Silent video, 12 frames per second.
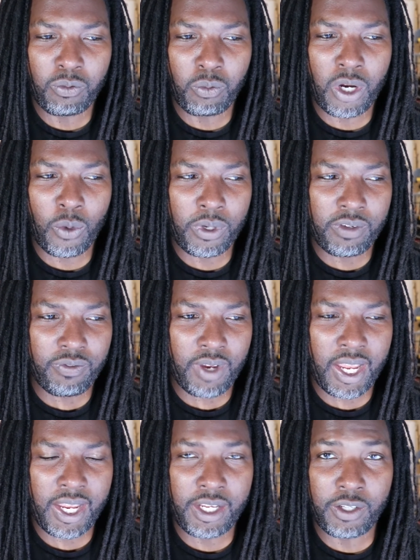where we
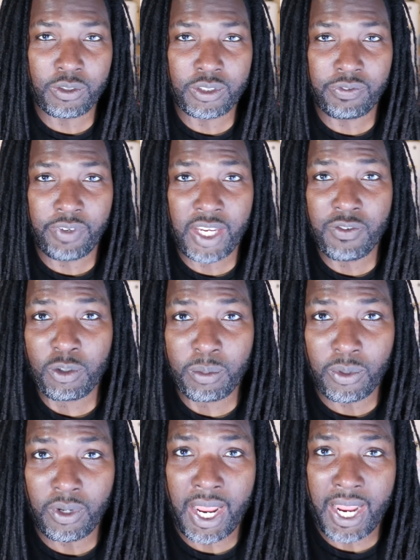find those
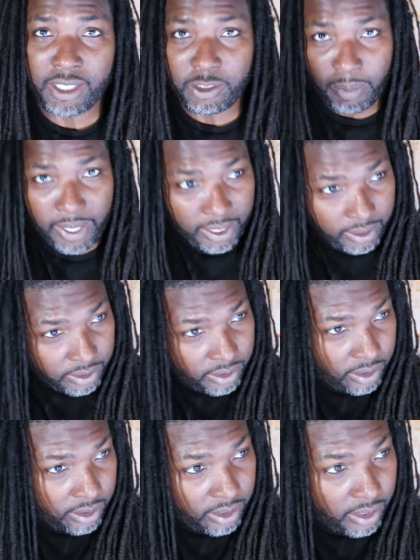favorable aspects